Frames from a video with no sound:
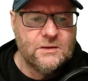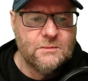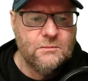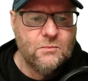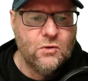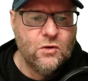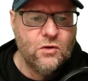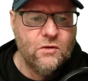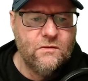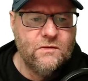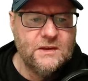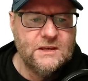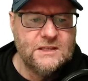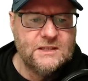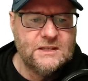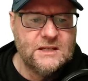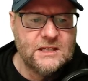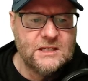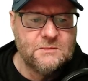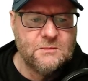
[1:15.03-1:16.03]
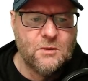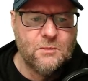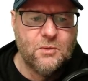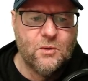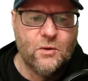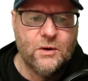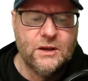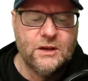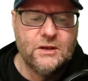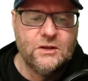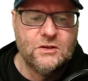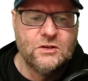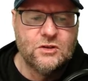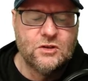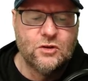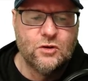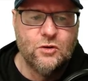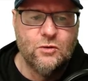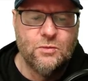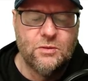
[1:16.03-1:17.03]
move this decimal point
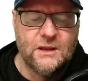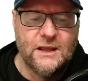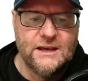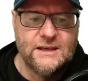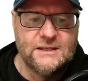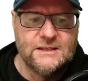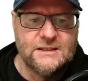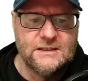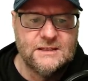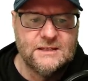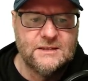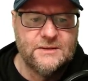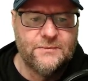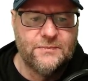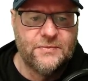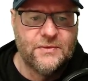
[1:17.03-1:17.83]
2 places.